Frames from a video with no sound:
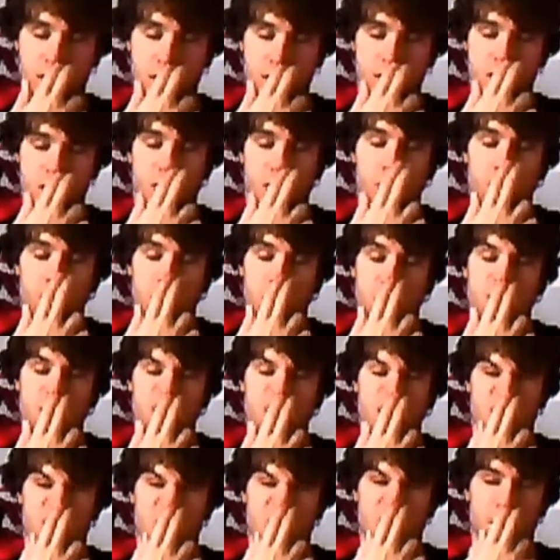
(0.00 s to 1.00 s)
talk
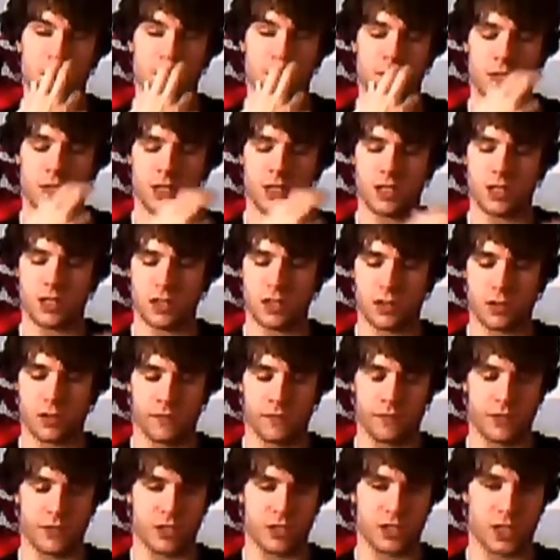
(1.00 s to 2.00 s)
generally,
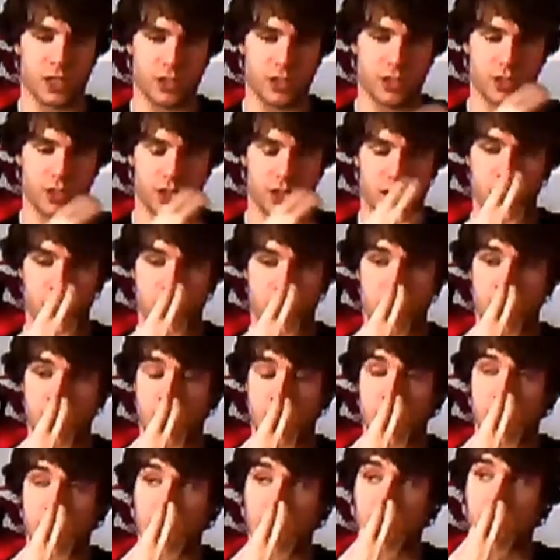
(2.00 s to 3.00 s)
conversation.
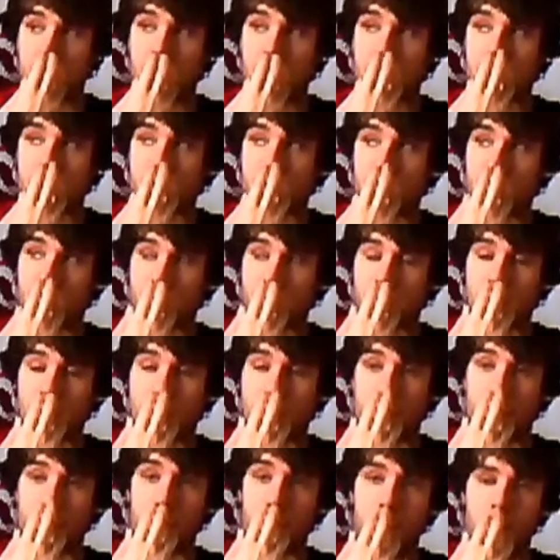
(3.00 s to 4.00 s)
You
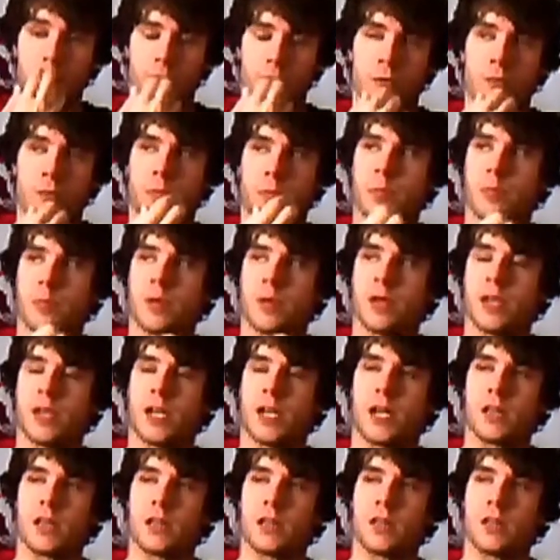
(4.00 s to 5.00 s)
up it up a bit
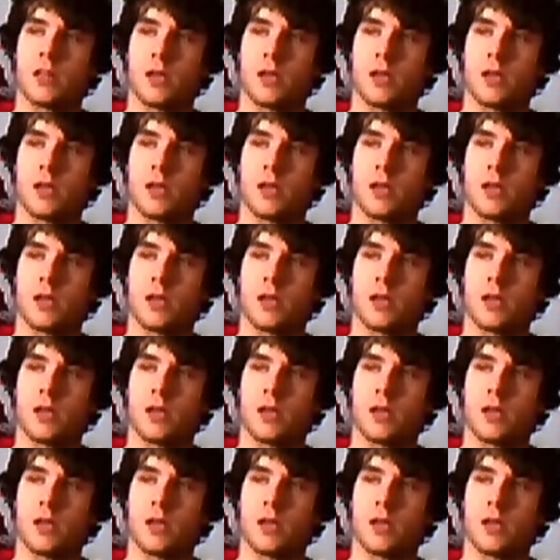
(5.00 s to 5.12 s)
like